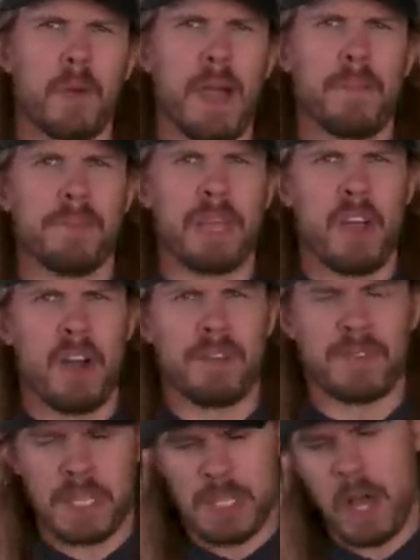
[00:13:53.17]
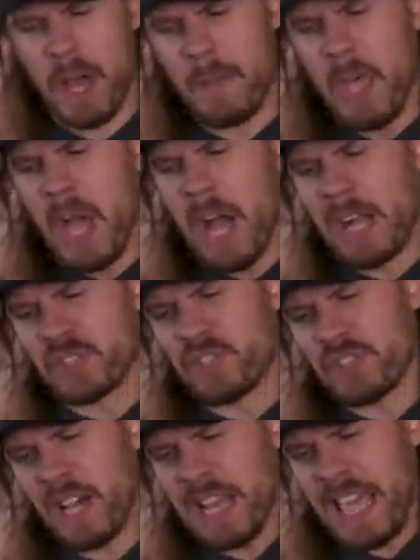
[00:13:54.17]
grabbed me off the top.
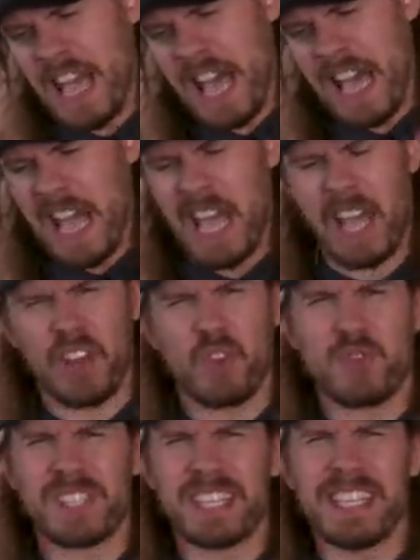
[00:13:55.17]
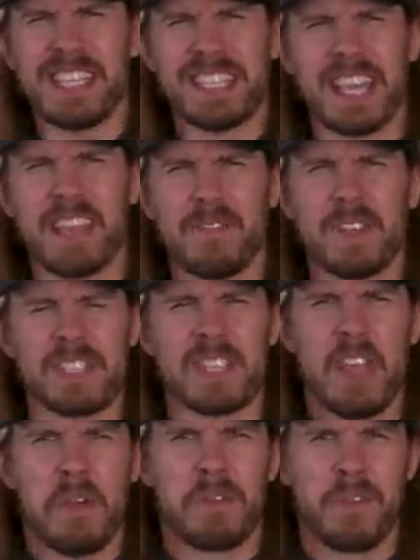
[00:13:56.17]
She's got a Christine Davis
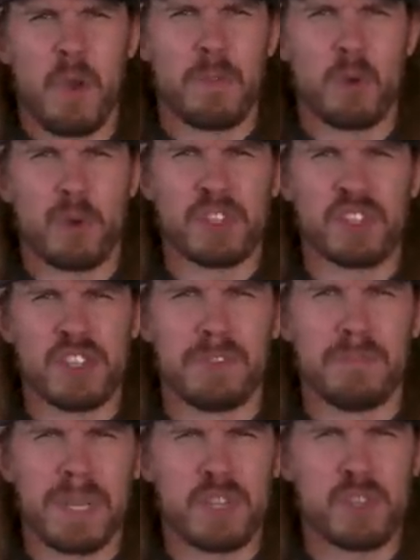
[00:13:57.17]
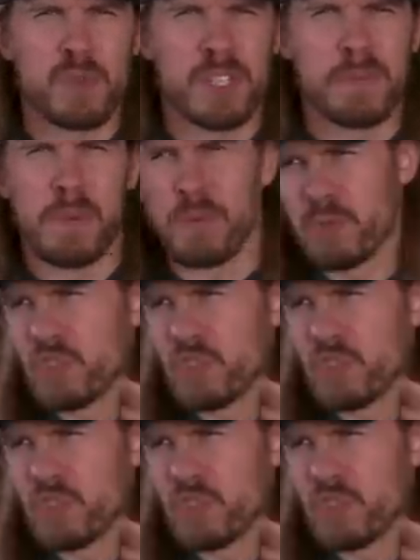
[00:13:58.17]
from Christian Mistress, but